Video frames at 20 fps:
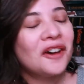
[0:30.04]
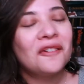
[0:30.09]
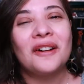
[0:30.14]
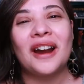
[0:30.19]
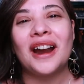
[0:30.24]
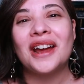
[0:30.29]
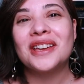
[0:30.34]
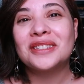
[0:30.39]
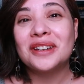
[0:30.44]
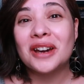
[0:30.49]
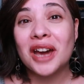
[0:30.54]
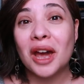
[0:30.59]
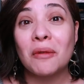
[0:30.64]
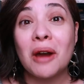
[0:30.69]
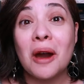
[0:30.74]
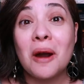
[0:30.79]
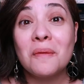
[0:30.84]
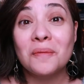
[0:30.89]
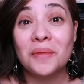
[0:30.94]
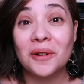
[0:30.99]
When I talk
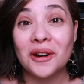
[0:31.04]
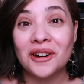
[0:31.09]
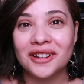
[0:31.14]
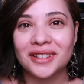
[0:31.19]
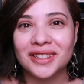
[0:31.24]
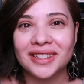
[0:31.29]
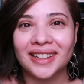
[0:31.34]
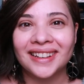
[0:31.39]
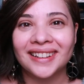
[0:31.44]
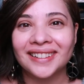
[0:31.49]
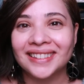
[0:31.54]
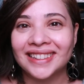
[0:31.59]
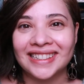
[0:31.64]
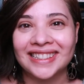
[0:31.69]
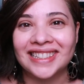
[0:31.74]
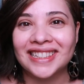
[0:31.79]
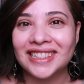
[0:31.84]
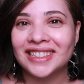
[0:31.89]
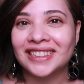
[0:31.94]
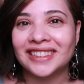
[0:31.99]
about books, this
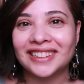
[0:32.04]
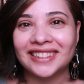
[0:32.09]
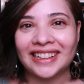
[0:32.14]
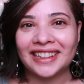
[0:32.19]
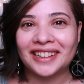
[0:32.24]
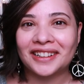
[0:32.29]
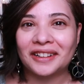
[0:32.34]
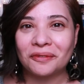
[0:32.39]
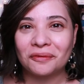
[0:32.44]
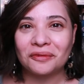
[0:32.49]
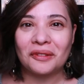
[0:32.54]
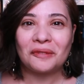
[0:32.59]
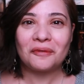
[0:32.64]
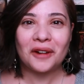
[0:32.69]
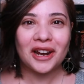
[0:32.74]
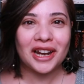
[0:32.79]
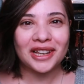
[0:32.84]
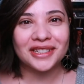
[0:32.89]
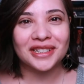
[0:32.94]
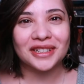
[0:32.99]
is like
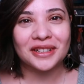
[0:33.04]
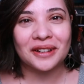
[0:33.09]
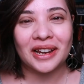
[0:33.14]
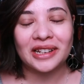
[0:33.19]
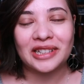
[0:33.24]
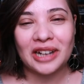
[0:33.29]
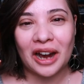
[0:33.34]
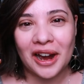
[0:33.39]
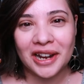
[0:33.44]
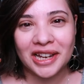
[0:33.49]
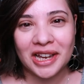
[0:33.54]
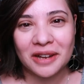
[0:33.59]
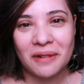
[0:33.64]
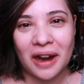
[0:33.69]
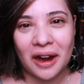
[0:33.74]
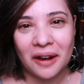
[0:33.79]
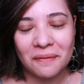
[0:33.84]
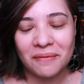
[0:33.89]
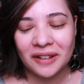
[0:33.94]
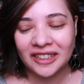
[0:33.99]
what I do. I talk
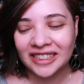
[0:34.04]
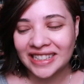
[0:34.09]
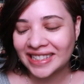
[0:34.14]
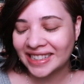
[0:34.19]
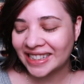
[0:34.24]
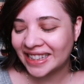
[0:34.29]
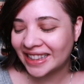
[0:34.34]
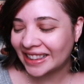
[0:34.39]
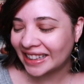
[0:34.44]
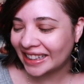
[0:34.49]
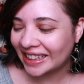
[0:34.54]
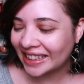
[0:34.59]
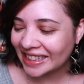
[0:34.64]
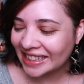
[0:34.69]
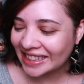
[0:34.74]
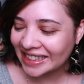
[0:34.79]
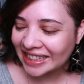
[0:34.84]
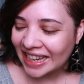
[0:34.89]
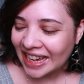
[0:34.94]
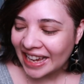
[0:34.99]
about books and
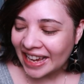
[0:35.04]
things.